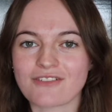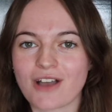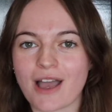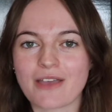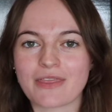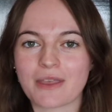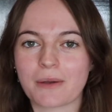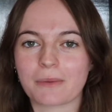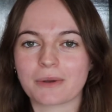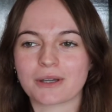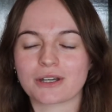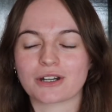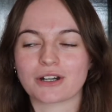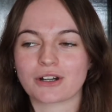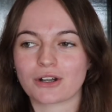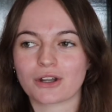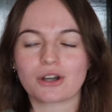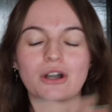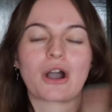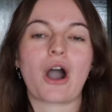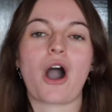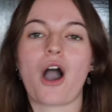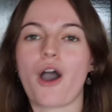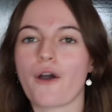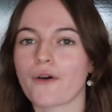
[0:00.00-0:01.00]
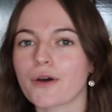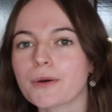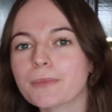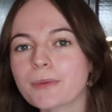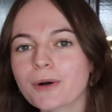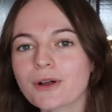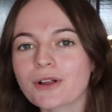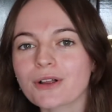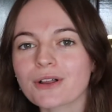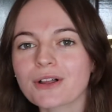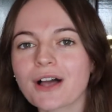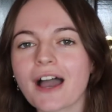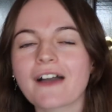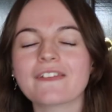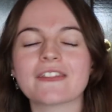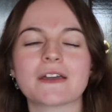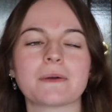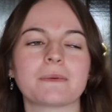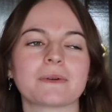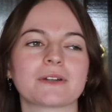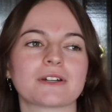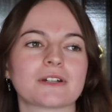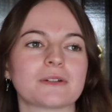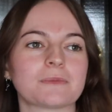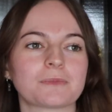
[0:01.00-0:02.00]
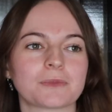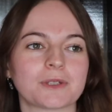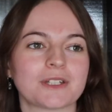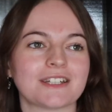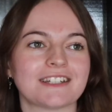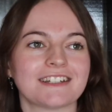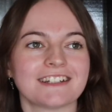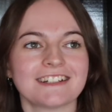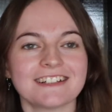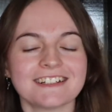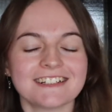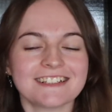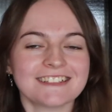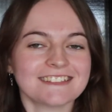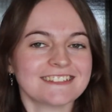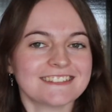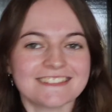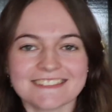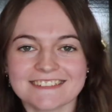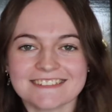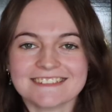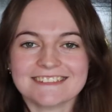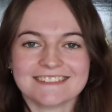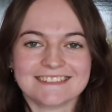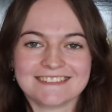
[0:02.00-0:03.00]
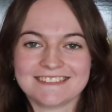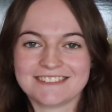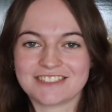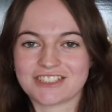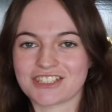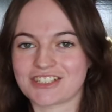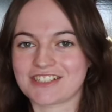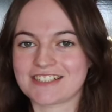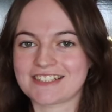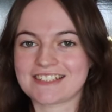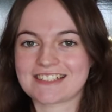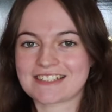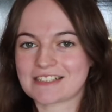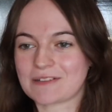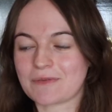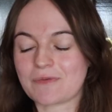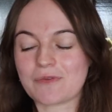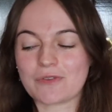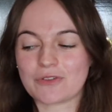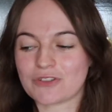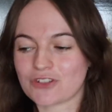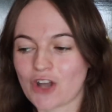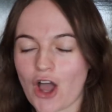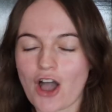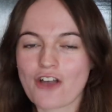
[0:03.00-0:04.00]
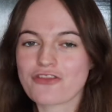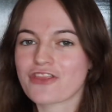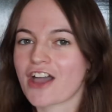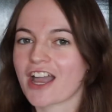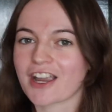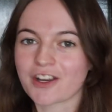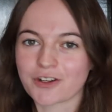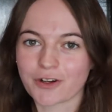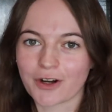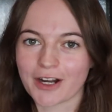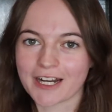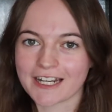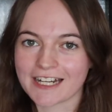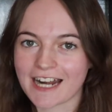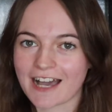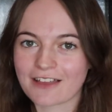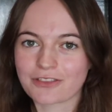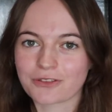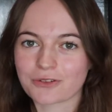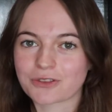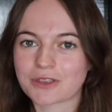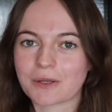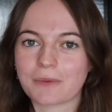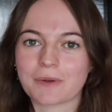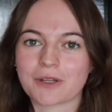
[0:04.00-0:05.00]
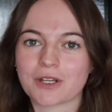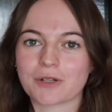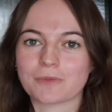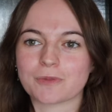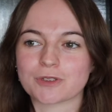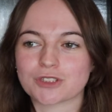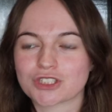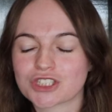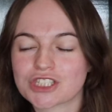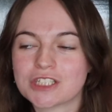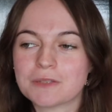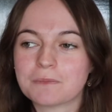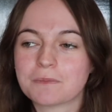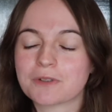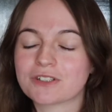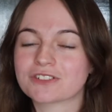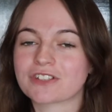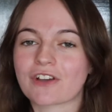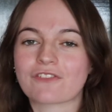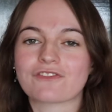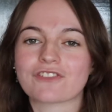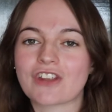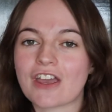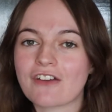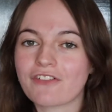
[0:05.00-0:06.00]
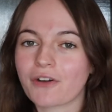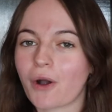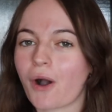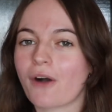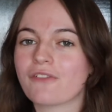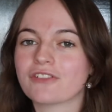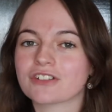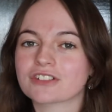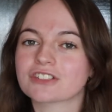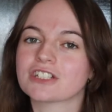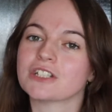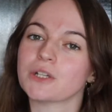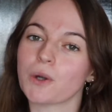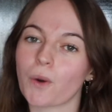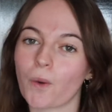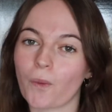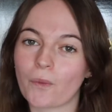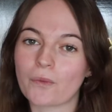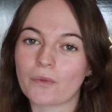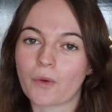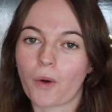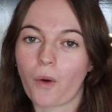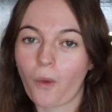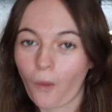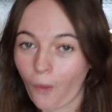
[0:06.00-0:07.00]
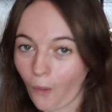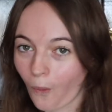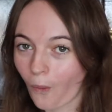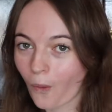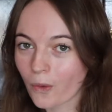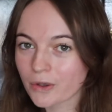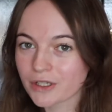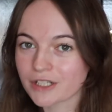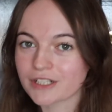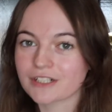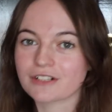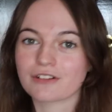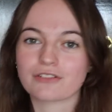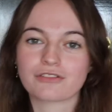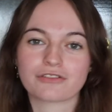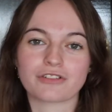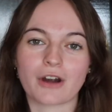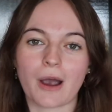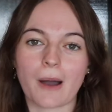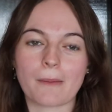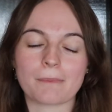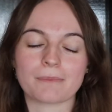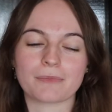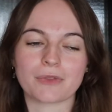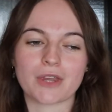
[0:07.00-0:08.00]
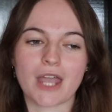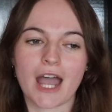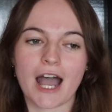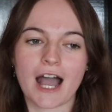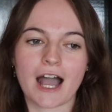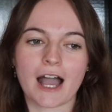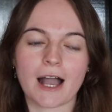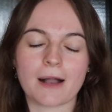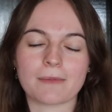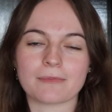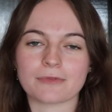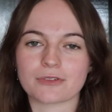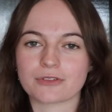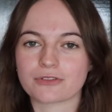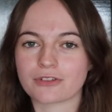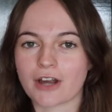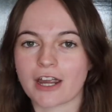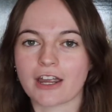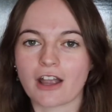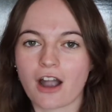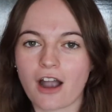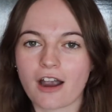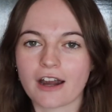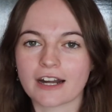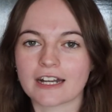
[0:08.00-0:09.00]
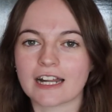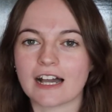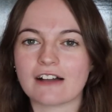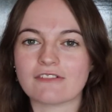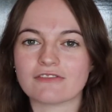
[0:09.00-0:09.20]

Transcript: and they were going to look horrible and they were going to be just not that great. I thought they were going to be cheap because I've never obviously ordered from Freyara, and